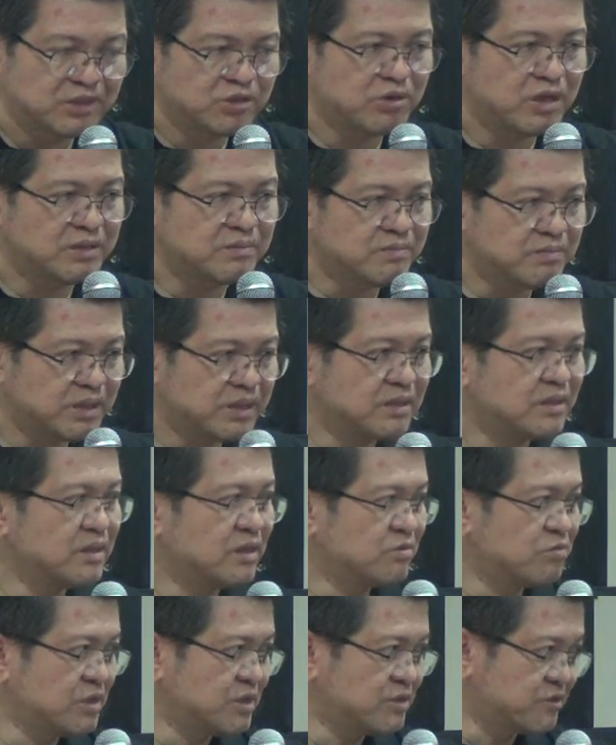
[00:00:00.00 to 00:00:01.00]
To admit
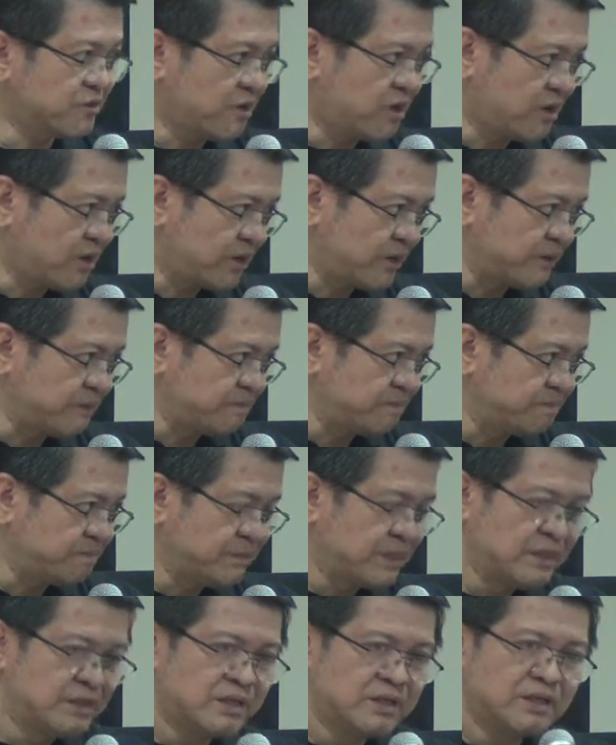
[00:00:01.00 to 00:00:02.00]
that we're wrong,
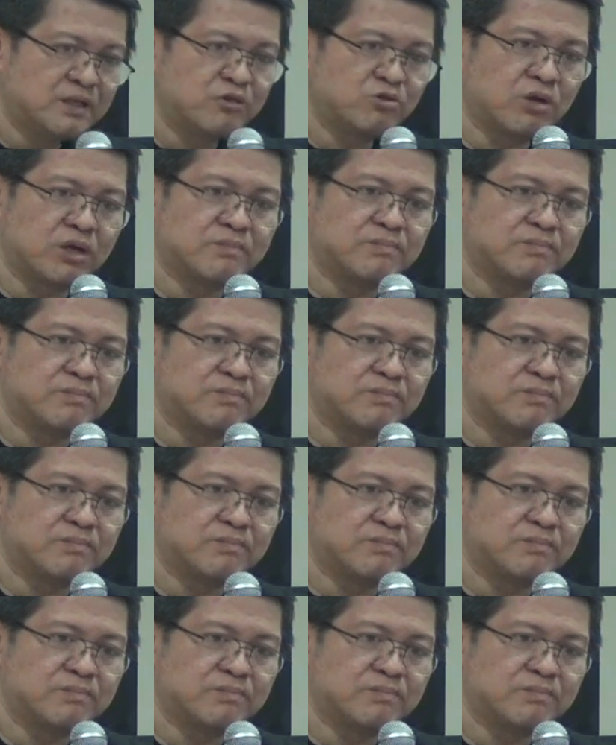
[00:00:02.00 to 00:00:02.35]
to